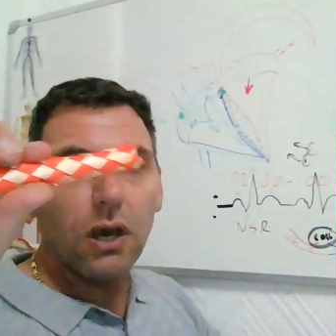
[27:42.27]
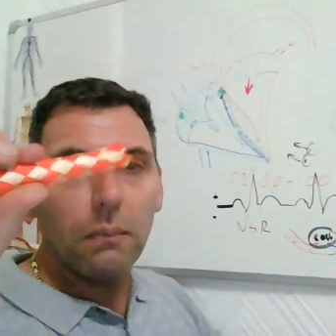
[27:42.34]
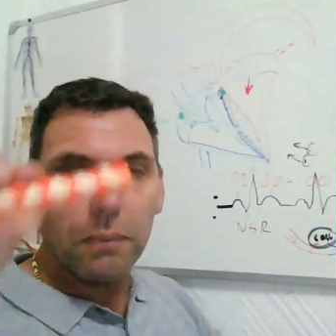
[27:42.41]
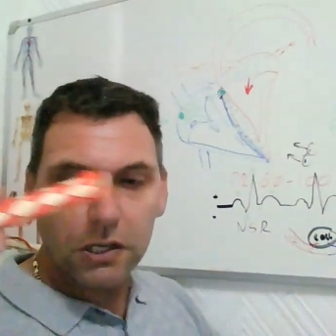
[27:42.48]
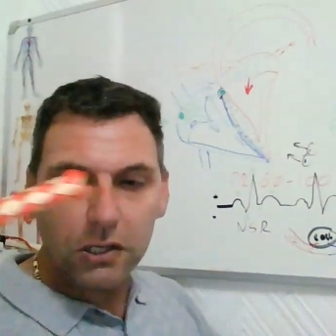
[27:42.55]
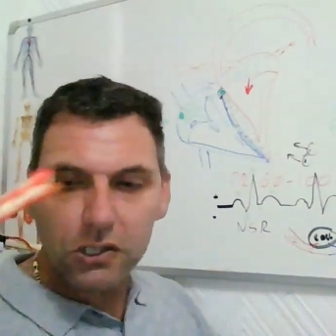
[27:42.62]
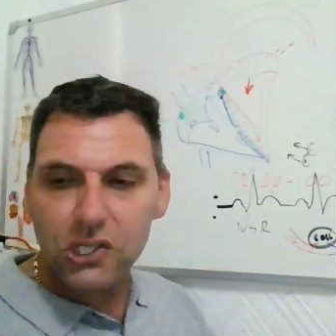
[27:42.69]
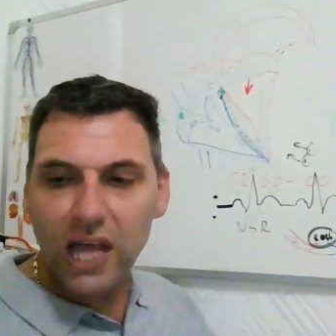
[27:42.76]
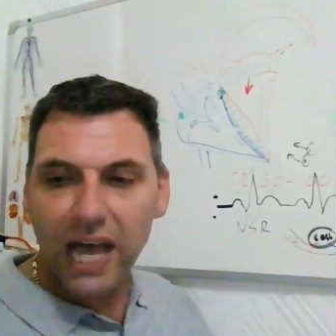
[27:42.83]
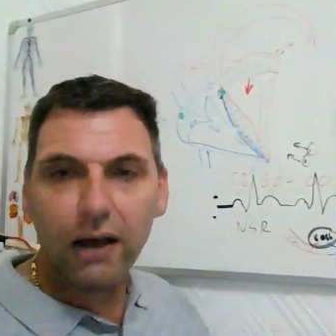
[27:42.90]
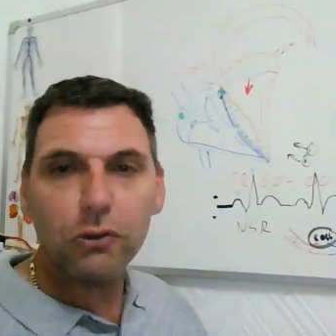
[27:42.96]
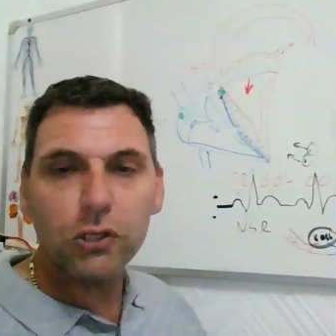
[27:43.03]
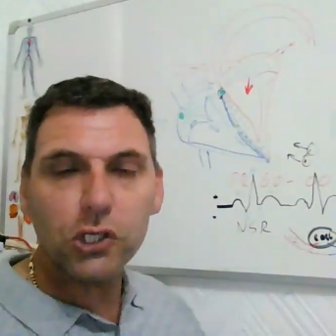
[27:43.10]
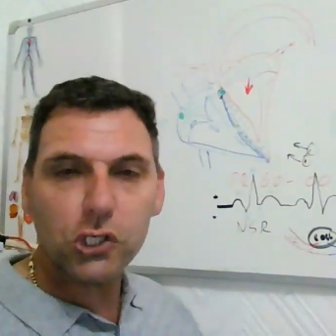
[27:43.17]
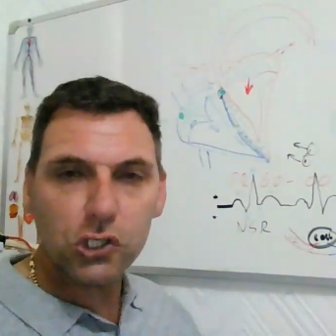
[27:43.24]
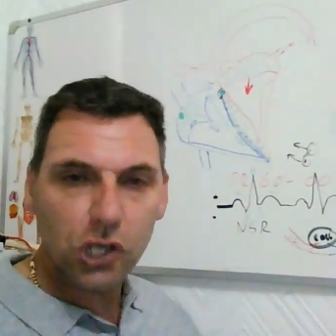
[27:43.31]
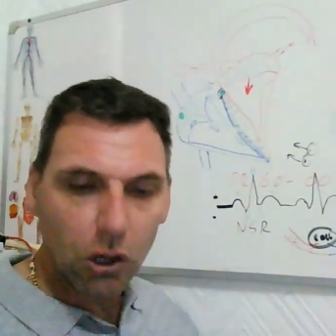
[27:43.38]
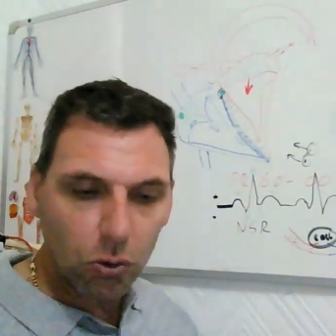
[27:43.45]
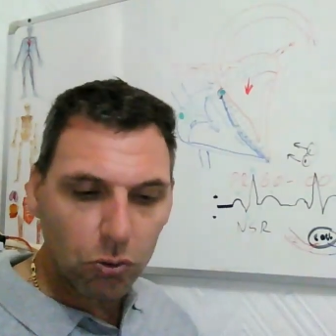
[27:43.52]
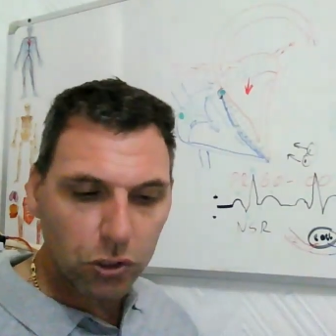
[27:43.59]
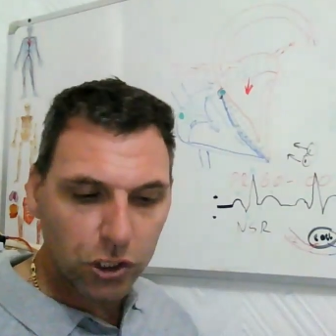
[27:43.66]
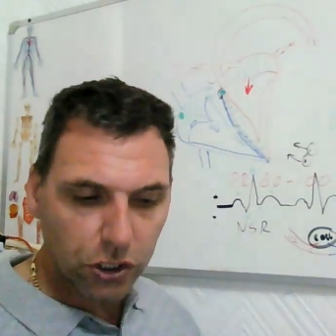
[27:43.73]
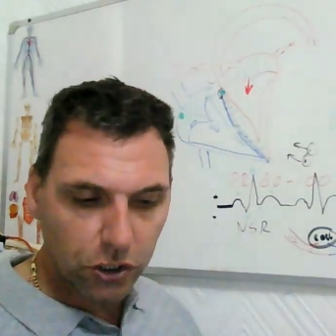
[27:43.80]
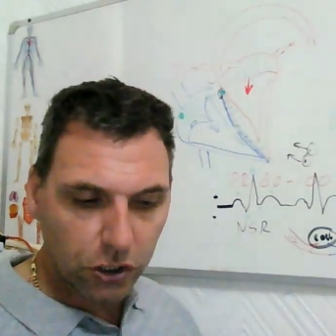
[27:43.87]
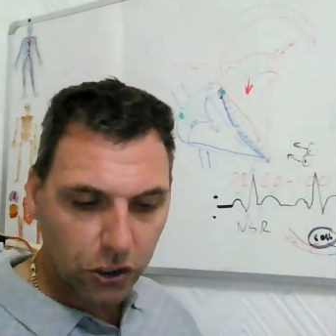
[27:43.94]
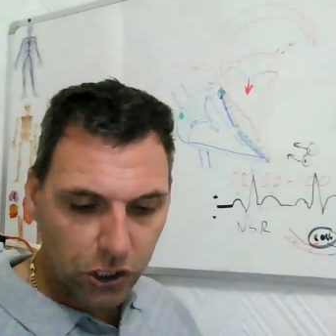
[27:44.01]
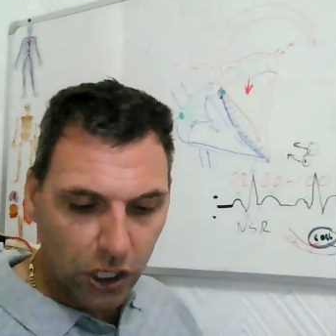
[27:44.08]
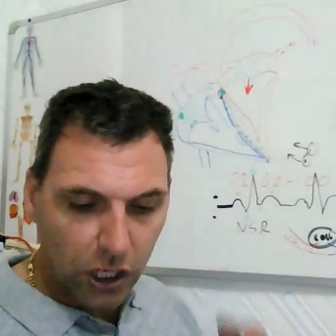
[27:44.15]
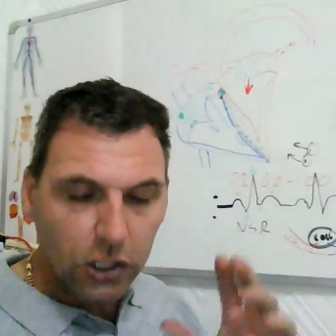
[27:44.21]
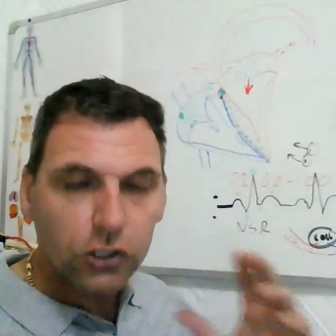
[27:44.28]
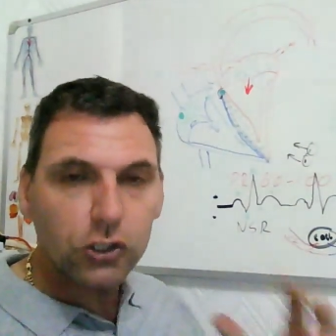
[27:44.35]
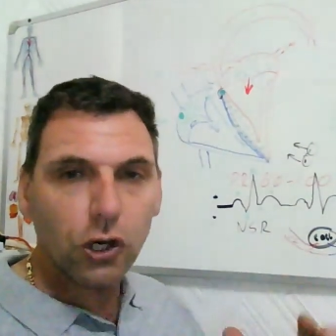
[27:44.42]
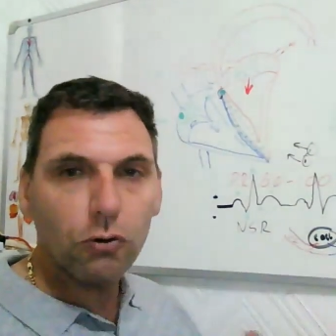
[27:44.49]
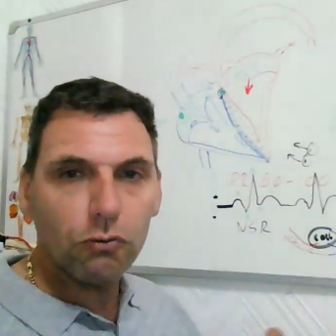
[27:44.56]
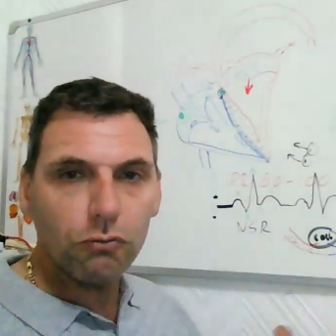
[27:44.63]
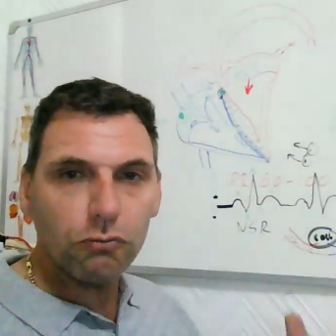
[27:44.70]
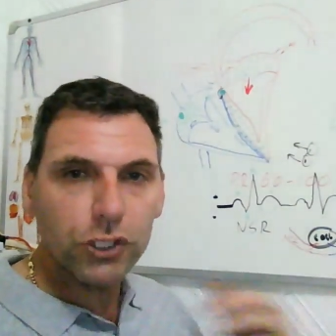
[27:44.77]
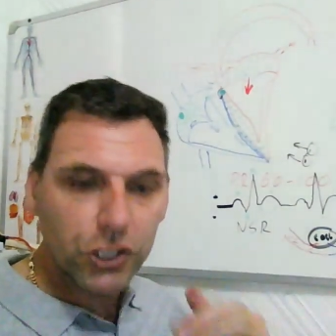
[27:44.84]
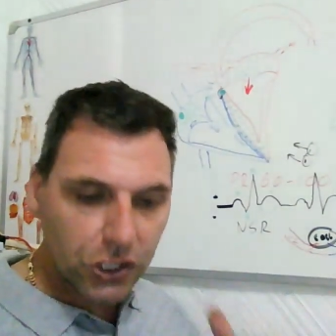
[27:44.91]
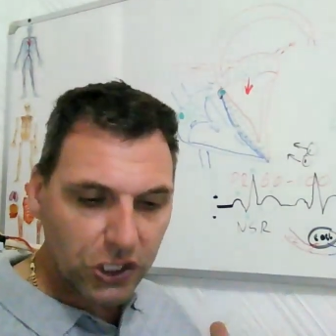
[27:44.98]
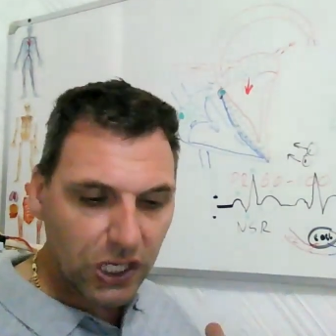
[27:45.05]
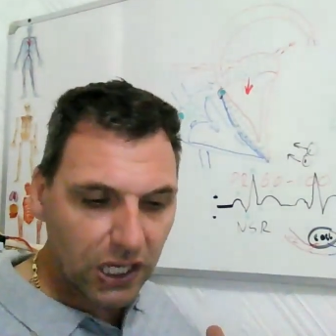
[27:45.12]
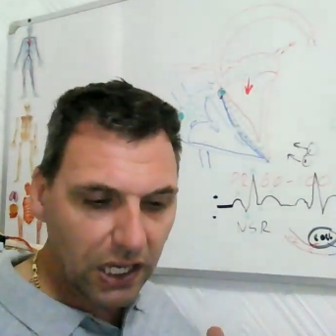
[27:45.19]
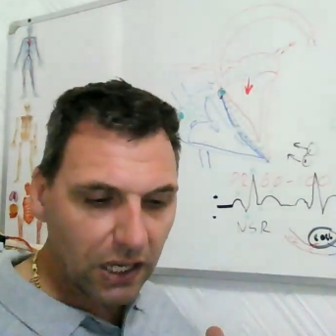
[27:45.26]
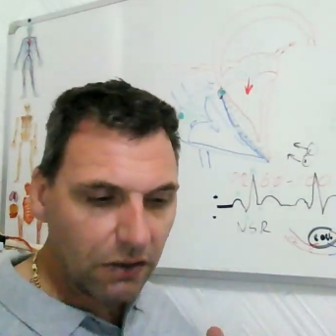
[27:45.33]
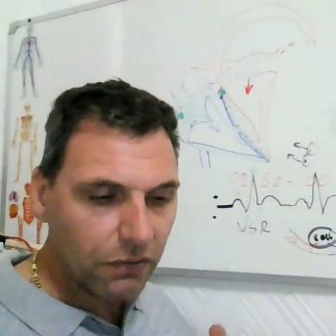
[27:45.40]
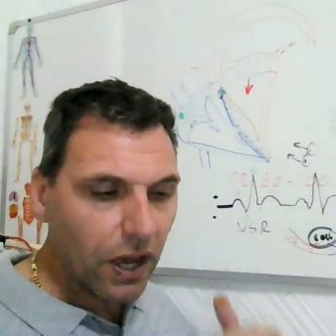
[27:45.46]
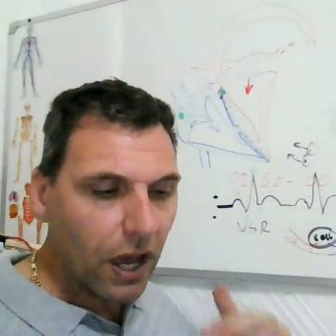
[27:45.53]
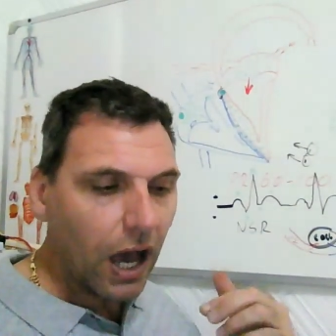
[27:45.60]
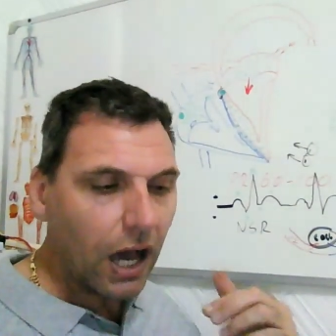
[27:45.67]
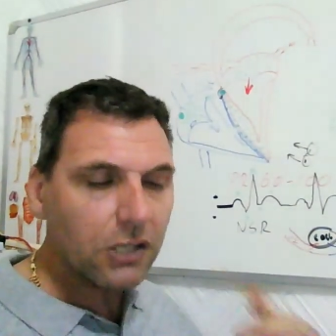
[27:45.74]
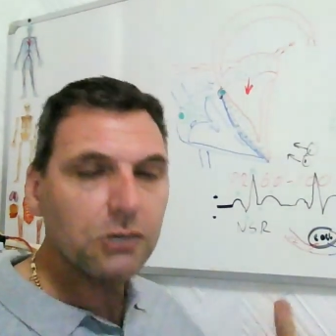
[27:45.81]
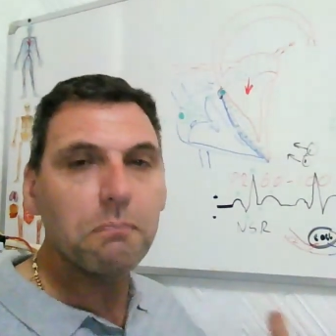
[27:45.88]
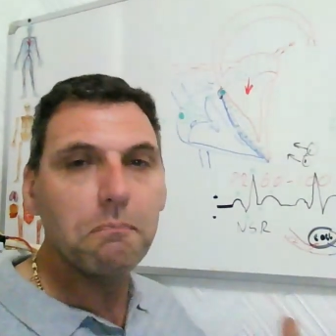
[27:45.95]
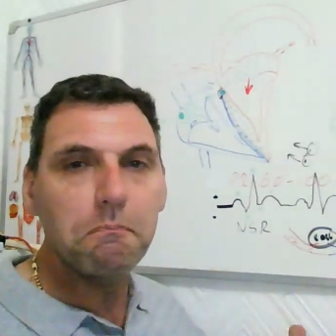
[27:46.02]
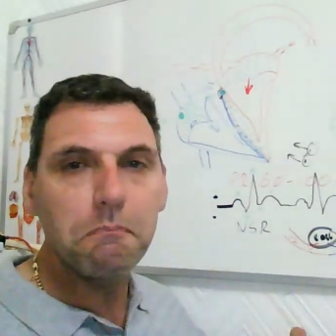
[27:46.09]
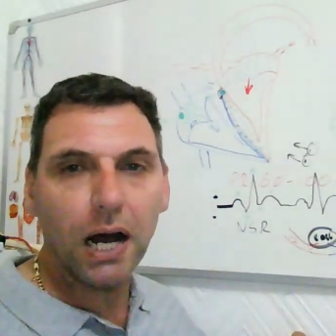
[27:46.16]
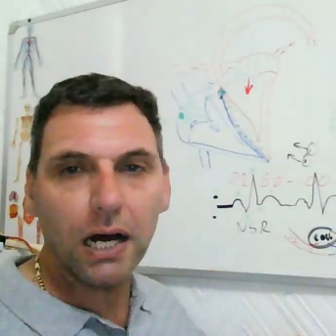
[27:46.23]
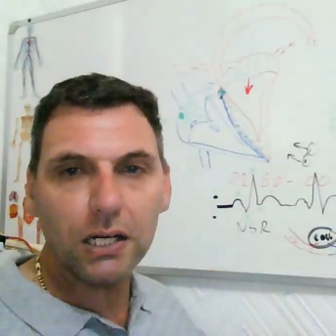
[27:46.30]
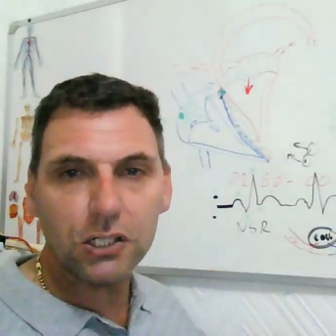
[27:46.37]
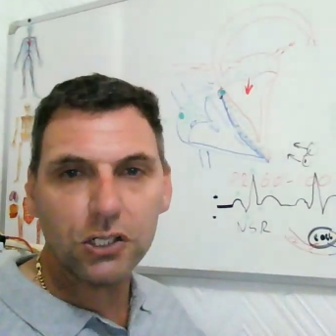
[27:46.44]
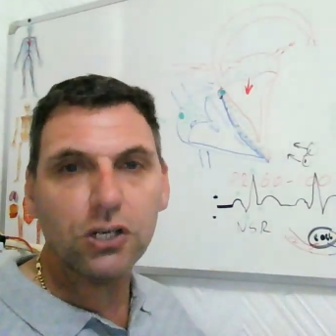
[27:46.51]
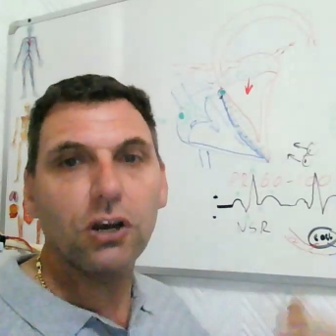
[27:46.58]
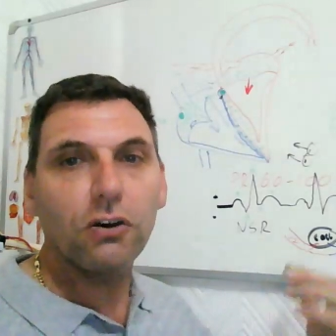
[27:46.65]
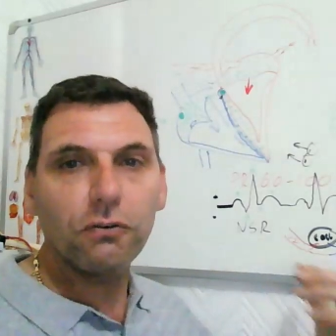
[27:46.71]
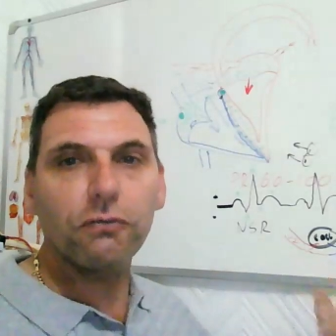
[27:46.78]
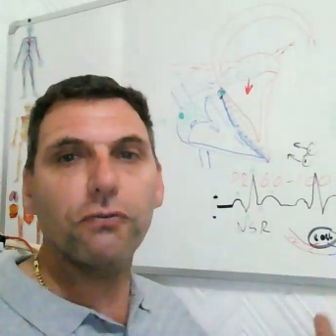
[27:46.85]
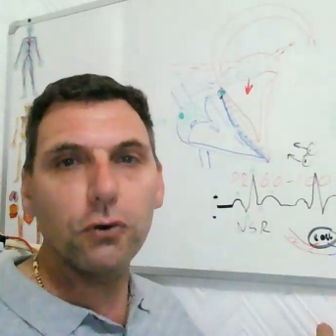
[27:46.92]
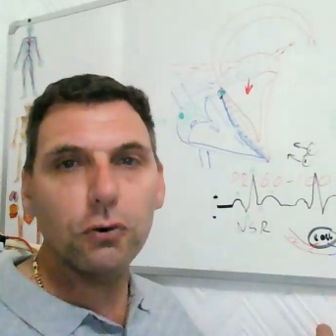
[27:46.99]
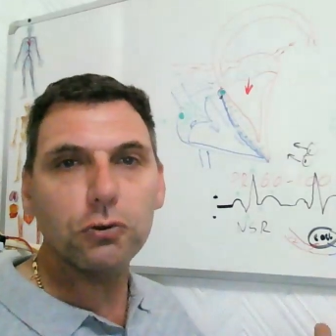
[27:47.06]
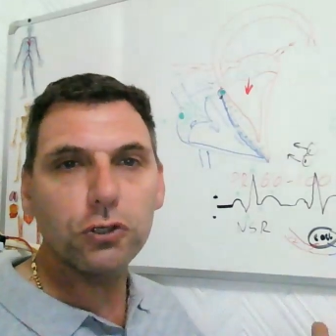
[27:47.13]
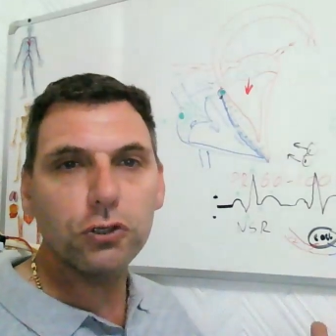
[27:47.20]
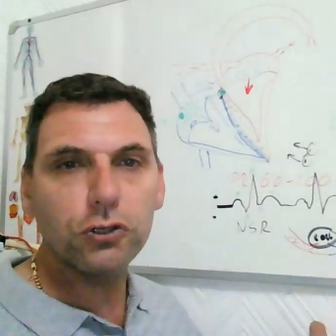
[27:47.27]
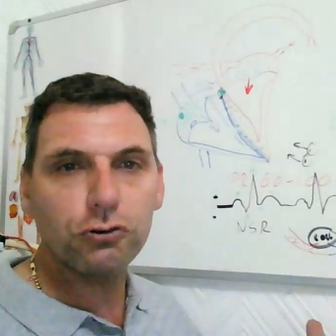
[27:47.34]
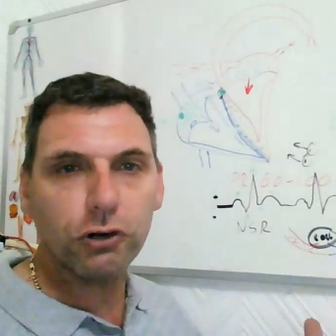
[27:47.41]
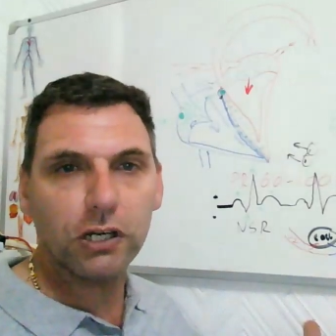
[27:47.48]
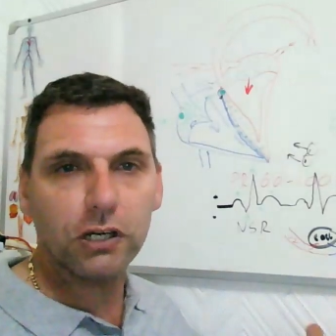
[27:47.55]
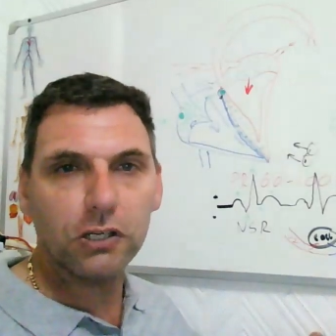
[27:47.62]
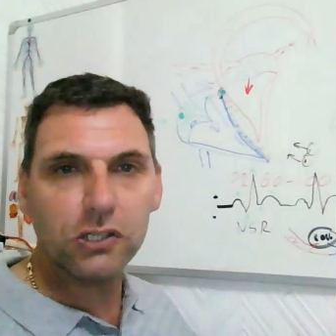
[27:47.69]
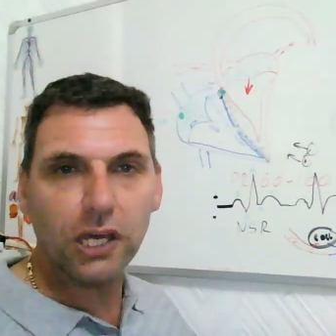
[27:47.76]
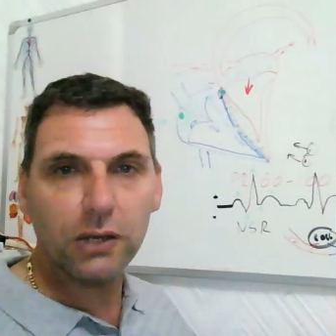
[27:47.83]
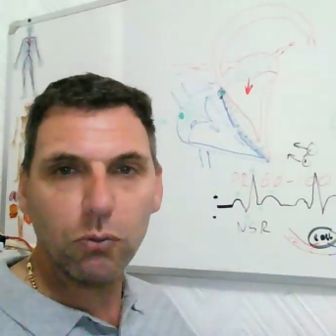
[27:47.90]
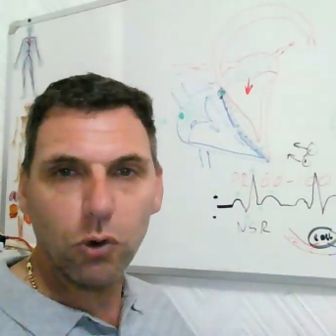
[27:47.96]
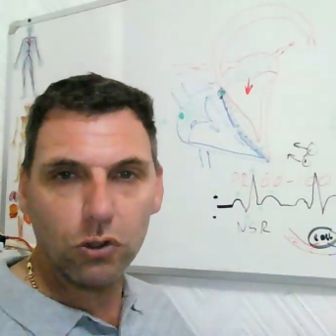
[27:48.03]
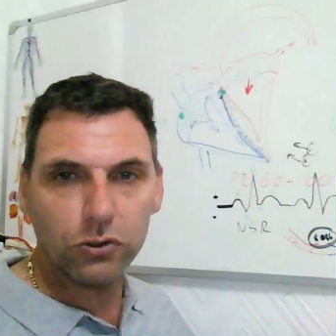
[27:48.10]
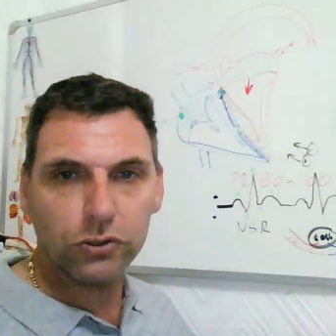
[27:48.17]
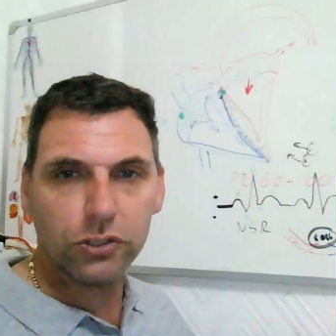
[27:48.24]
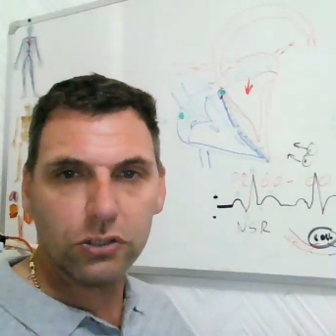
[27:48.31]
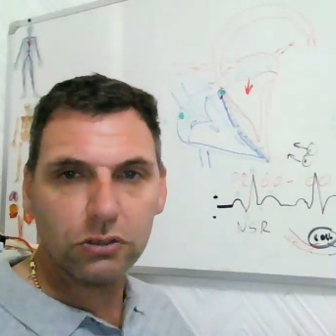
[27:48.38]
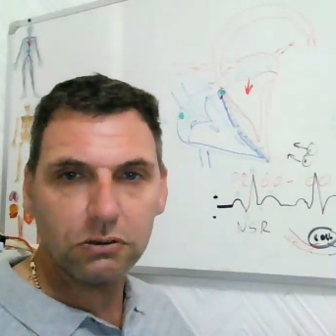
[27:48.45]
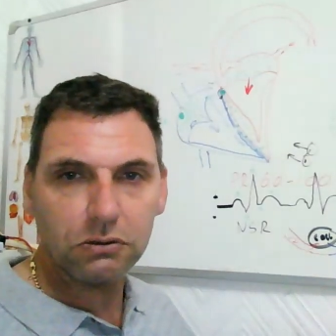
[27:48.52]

because now the soldiers don't receive as much food and drink as they want.